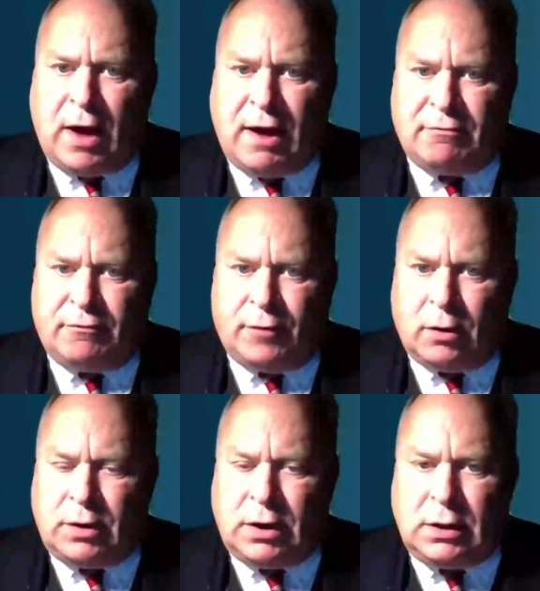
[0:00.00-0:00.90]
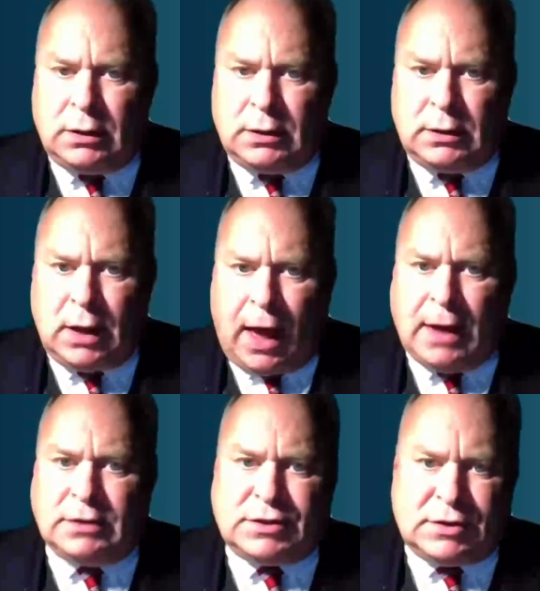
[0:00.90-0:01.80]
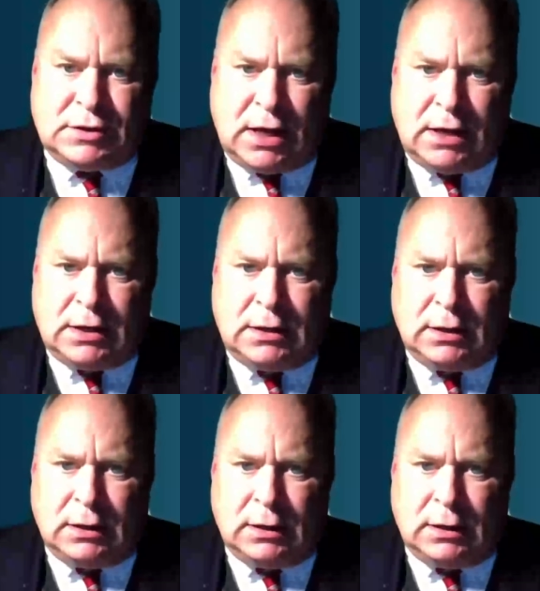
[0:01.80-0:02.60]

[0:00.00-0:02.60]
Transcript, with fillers: have voted and stated